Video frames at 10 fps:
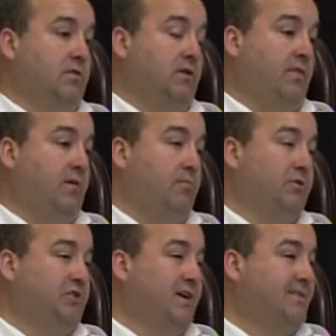and they
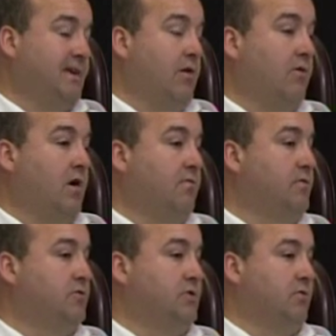projected out our
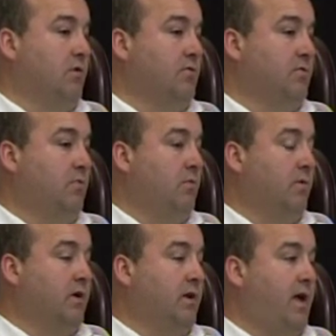future growth and what
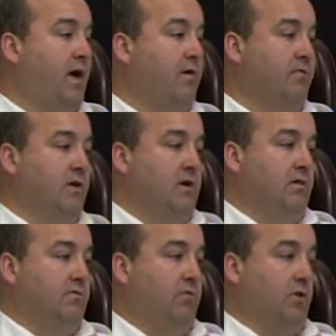we're going to have
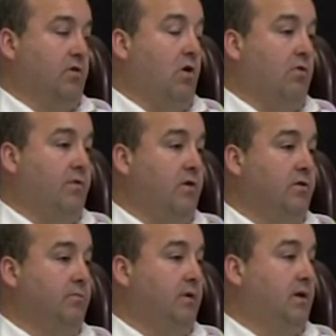for call
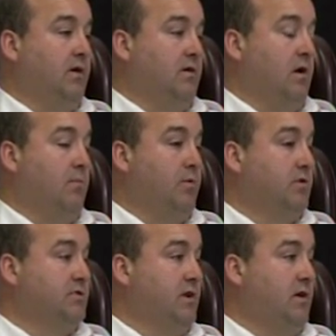volume and
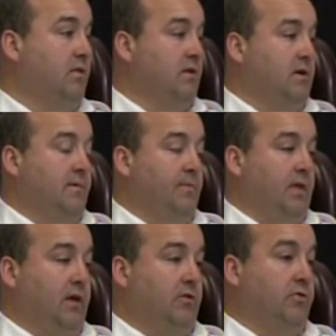personnel,
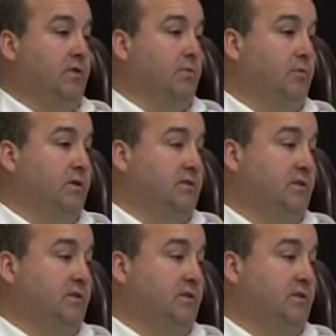including the police.